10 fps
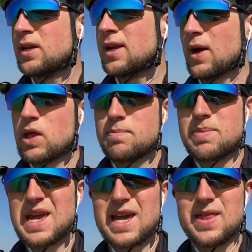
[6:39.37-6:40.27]
Now, the
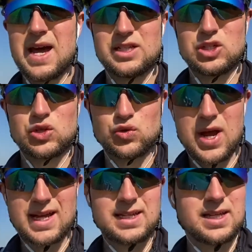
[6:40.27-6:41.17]
bigger that stress,